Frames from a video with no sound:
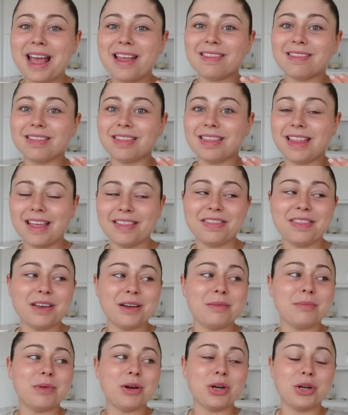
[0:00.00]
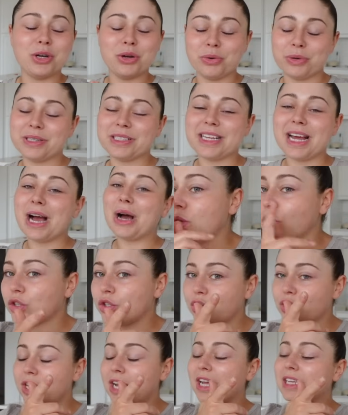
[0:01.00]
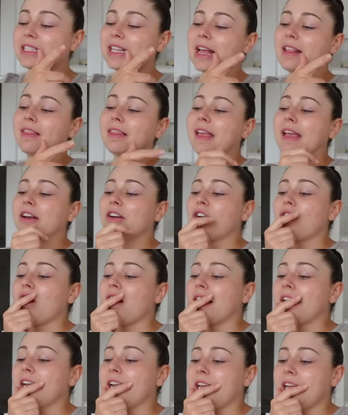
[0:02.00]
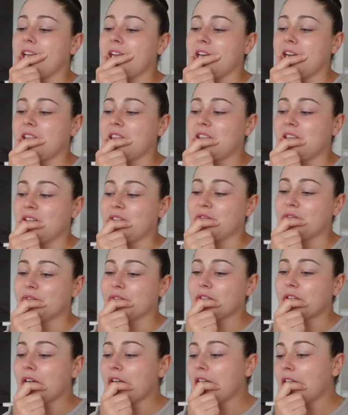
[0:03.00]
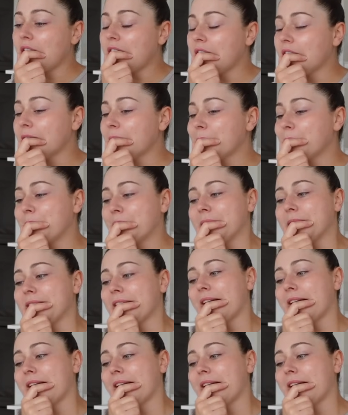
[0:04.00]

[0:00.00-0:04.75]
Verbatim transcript: and let them go to town. So I'll show you guys that later on in the vlog, but